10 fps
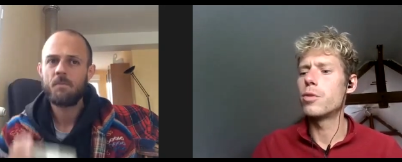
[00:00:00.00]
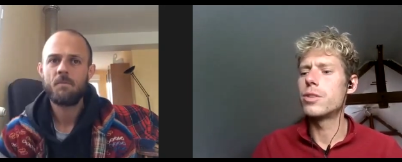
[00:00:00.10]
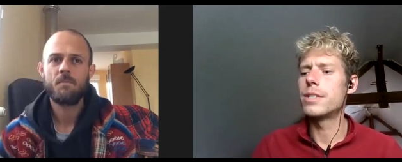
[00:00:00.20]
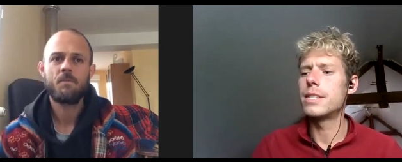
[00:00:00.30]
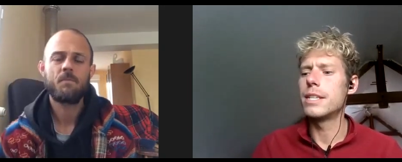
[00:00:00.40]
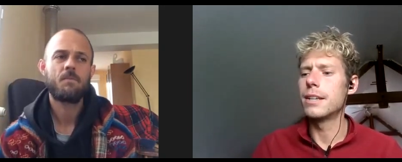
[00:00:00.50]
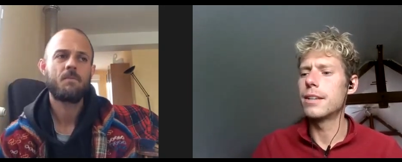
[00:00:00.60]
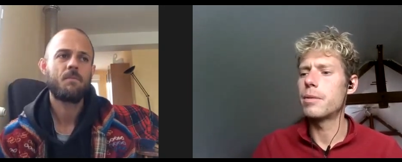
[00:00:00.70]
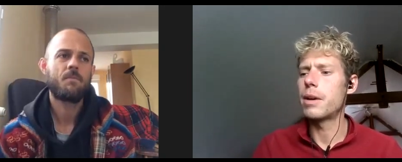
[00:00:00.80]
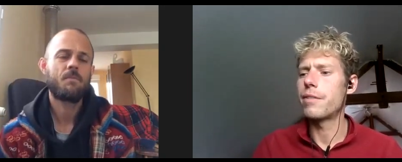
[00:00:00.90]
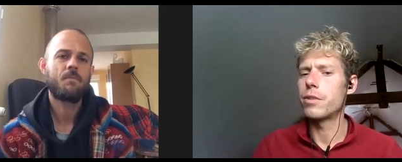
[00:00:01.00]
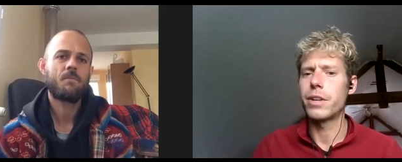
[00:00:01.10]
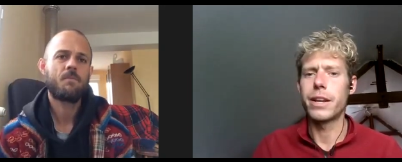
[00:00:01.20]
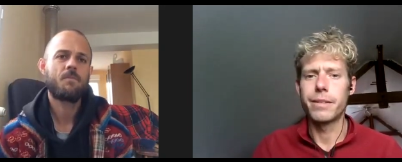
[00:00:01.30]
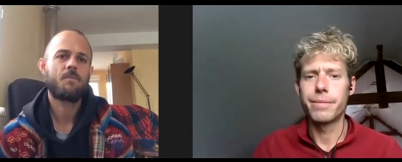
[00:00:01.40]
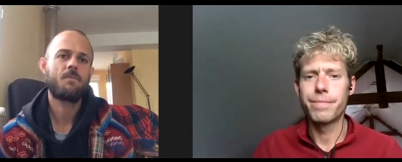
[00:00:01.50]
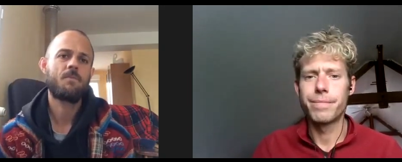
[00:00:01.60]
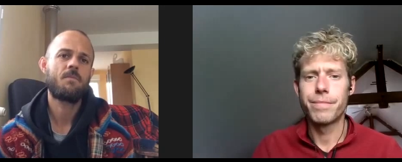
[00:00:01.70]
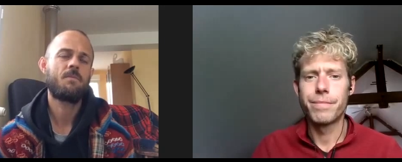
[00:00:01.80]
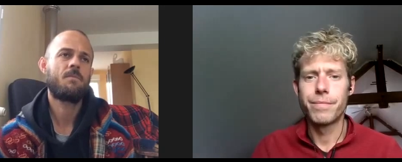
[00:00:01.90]
Speaker 1: if we're seeing them after that.
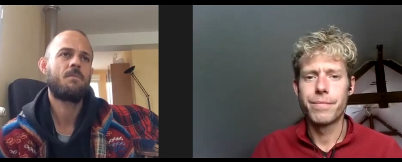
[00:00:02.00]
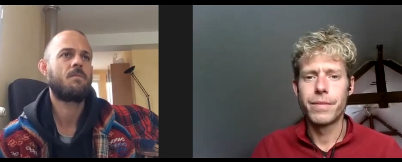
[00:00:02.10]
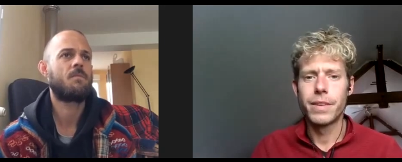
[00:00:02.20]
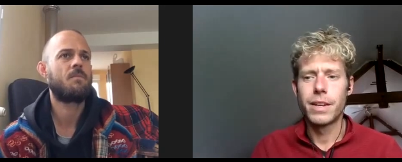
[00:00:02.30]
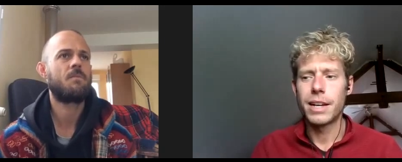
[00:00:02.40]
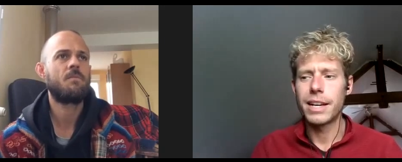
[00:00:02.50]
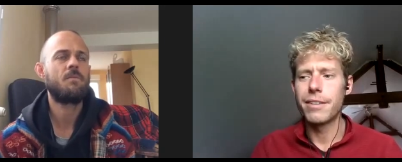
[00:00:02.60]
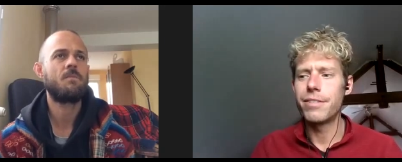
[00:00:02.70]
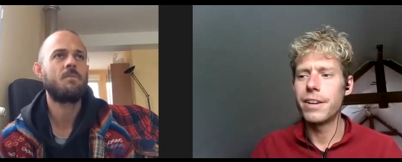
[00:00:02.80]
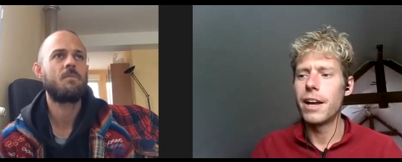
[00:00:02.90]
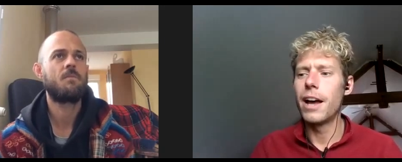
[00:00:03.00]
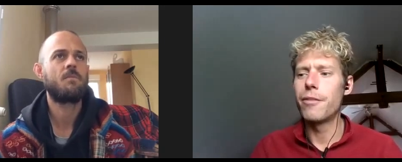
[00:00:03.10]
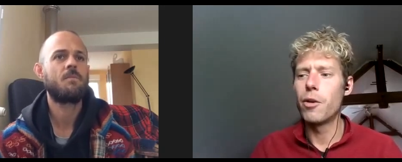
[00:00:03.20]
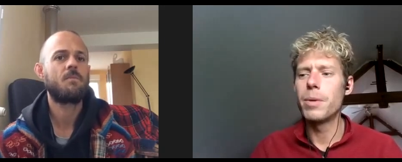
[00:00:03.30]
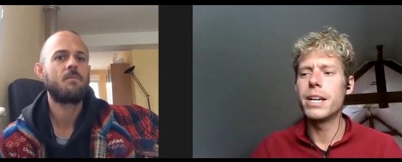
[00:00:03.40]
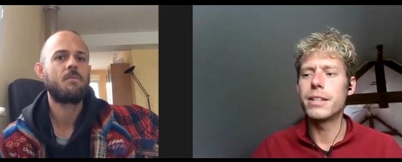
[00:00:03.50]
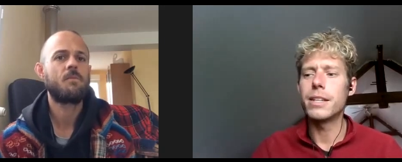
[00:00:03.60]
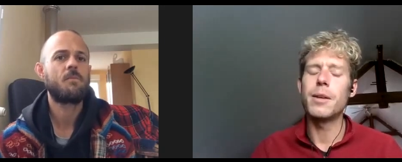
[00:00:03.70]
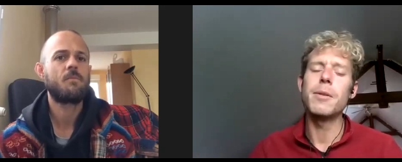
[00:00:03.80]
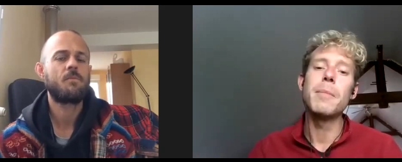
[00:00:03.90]
Like, I feel, I, for me,
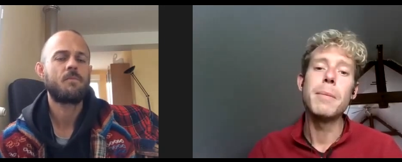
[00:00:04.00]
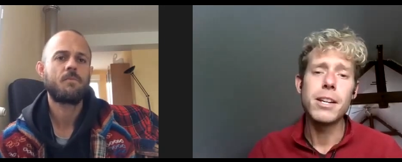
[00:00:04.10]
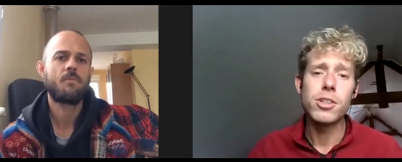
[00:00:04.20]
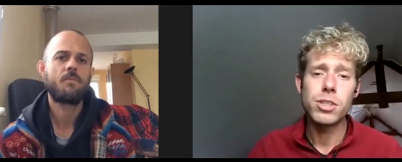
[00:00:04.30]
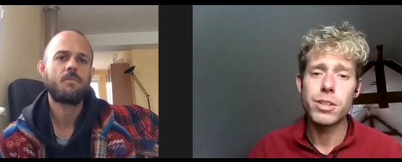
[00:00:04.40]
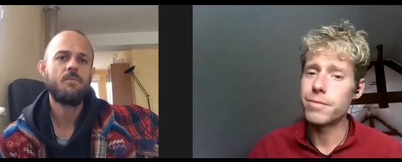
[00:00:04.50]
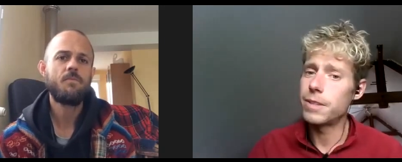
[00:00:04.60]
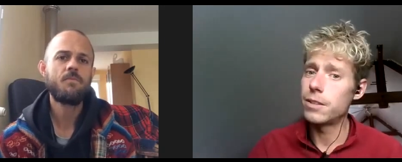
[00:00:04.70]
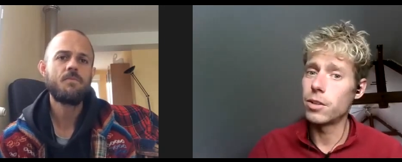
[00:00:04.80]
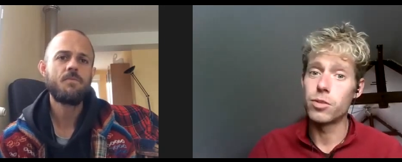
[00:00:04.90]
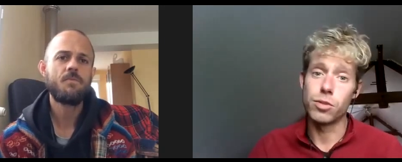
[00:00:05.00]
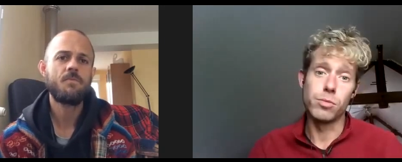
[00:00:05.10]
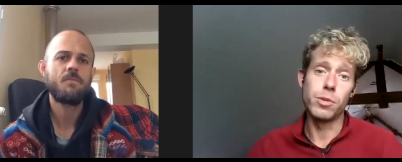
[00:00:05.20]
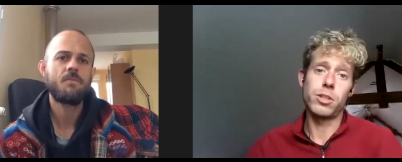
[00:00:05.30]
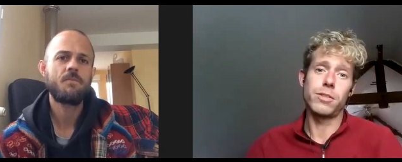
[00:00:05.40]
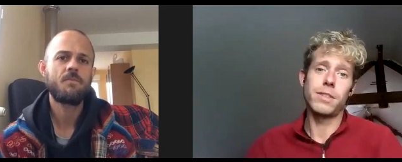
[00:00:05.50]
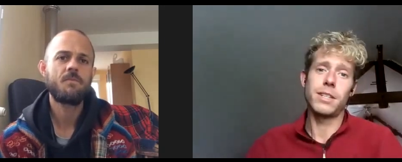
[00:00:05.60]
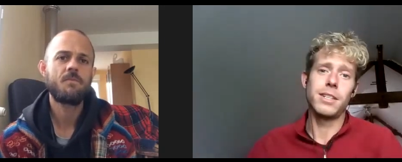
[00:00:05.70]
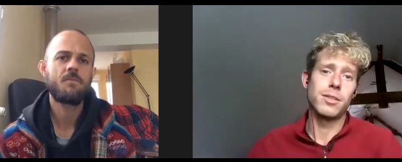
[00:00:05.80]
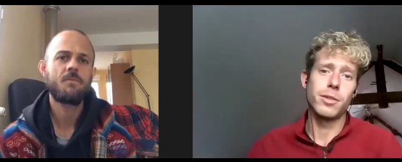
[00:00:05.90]
it's, maybe I just have done too much of it
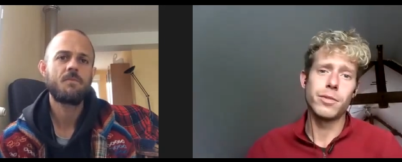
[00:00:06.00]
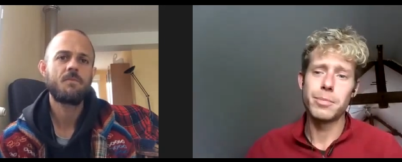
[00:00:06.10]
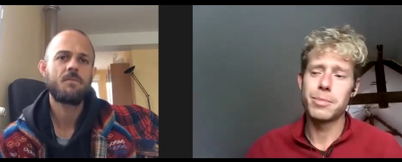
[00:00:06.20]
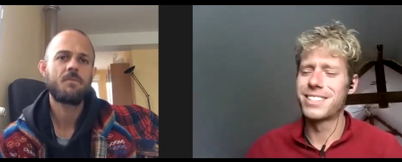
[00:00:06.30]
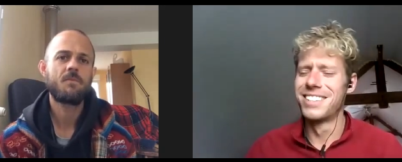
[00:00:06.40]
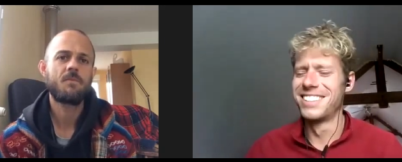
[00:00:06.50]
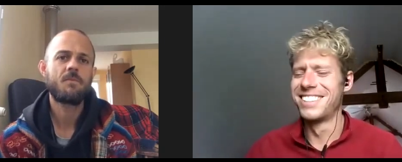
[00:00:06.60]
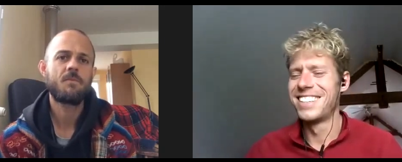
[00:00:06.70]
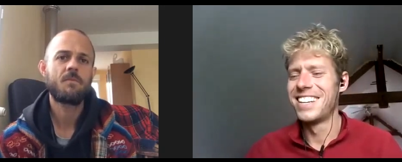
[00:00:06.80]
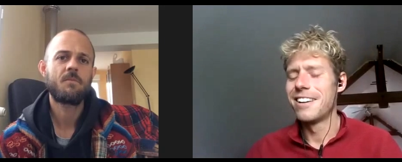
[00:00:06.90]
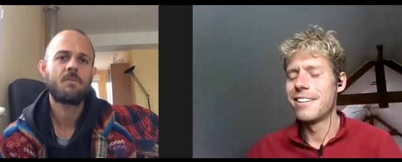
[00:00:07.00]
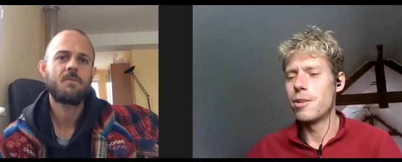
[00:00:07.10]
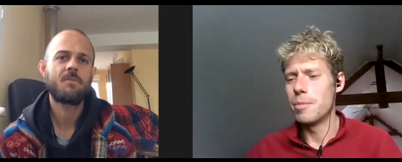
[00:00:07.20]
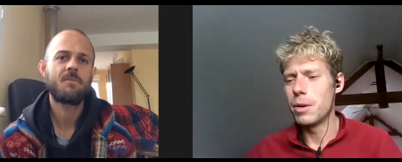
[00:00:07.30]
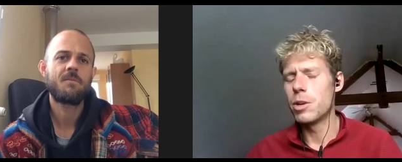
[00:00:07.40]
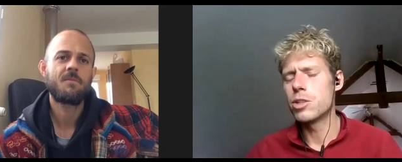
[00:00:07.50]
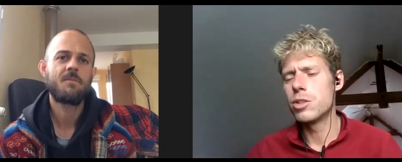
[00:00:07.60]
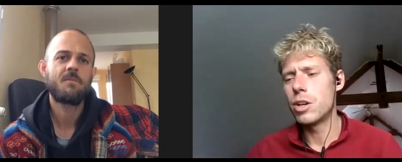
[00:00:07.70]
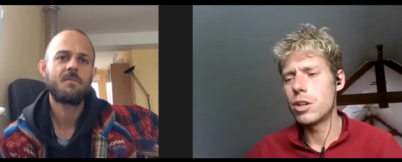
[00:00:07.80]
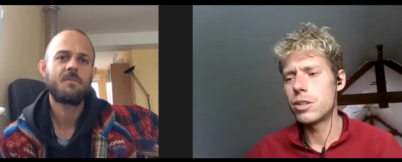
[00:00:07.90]
and it's over. But for me, it was
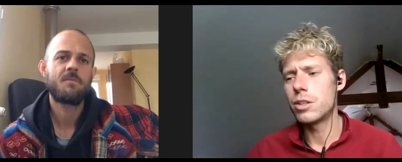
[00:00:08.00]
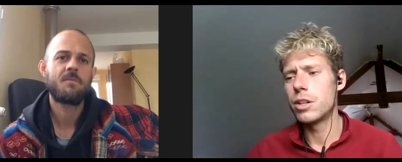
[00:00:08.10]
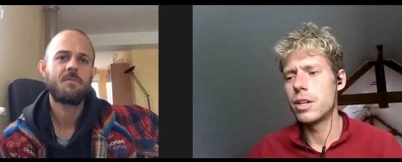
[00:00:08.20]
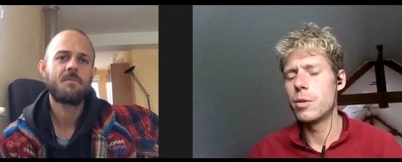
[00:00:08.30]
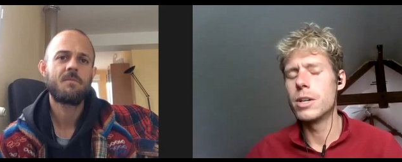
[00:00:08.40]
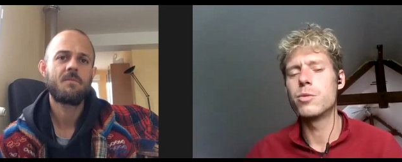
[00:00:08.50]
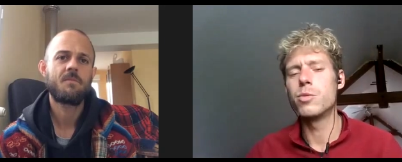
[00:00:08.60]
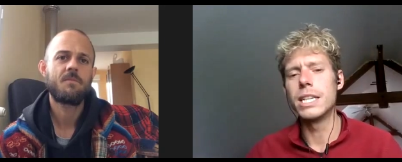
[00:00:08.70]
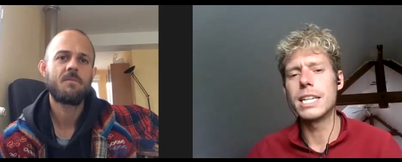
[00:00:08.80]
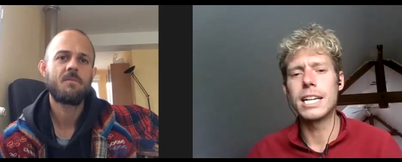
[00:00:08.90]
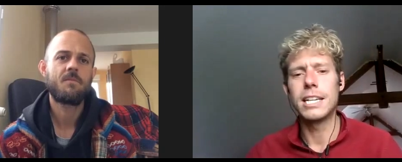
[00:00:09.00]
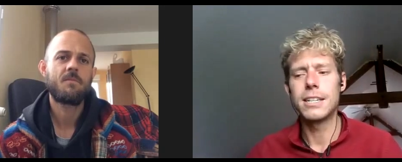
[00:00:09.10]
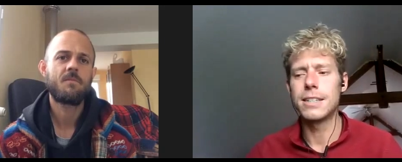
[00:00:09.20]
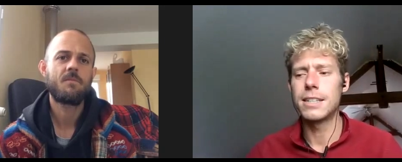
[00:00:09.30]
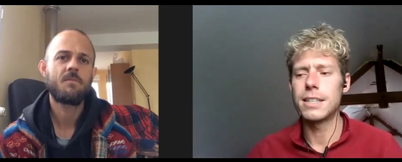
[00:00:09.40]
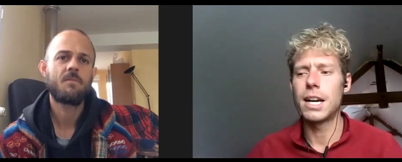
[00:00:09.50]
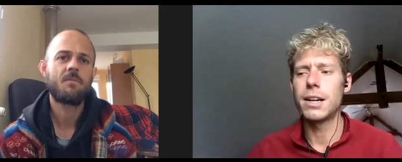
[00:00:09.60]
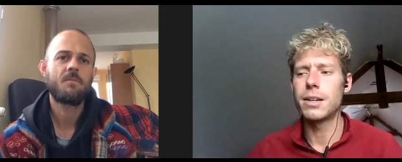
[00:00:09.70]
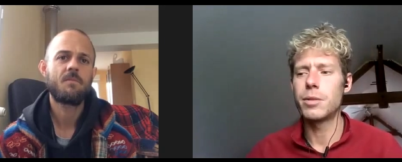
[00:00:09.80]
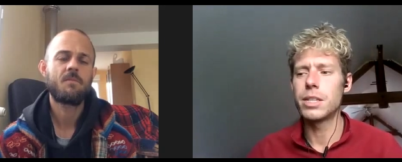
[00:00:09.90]
not, uh, it was really clear that
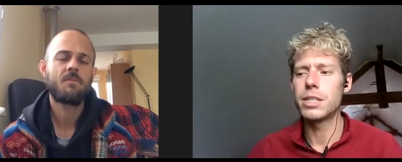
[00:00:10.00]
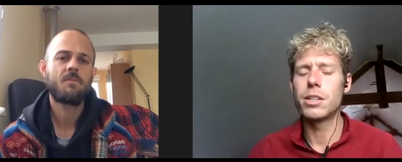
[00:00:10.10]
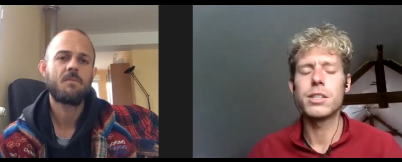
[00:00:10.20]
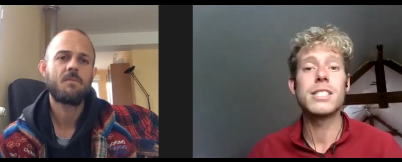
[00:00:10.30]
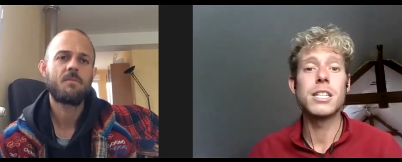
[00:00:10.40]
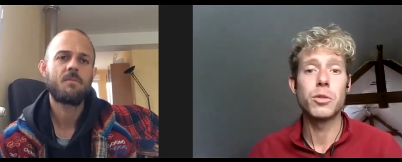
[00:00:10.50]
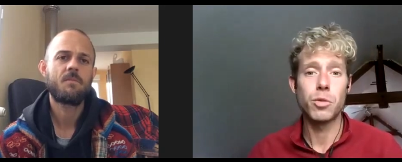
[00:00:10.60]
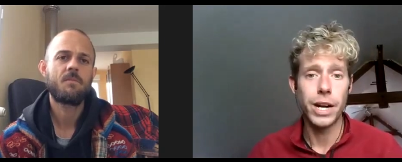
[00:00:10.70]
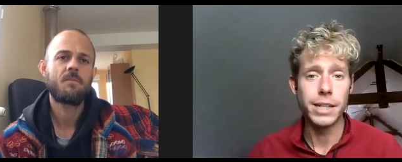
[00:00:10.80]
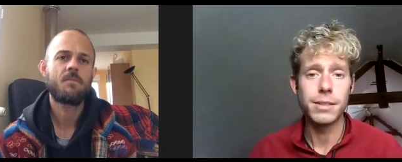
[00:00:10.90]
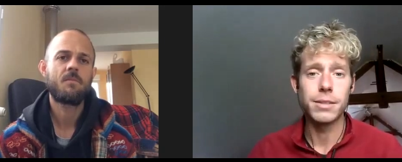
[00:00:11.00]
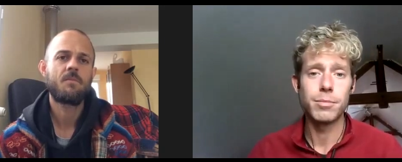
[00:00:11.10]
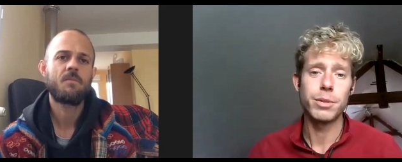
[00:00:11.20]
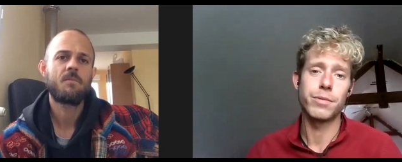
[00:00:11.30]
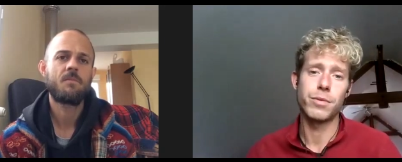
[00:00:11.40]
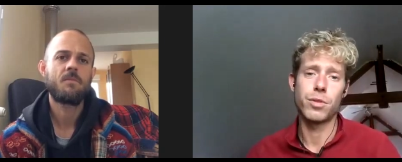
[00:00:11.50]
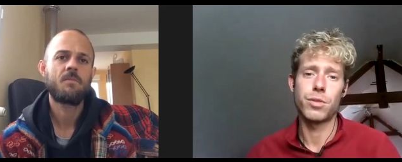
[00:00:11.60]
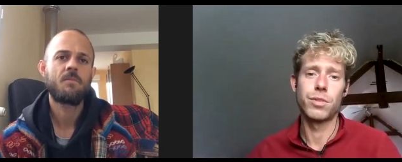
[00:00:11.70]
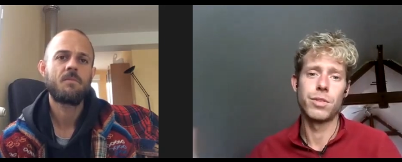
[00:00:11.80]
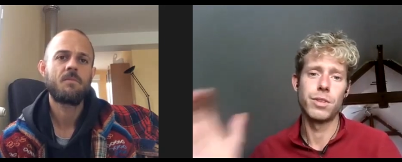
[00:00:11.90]
I was not seeing right before.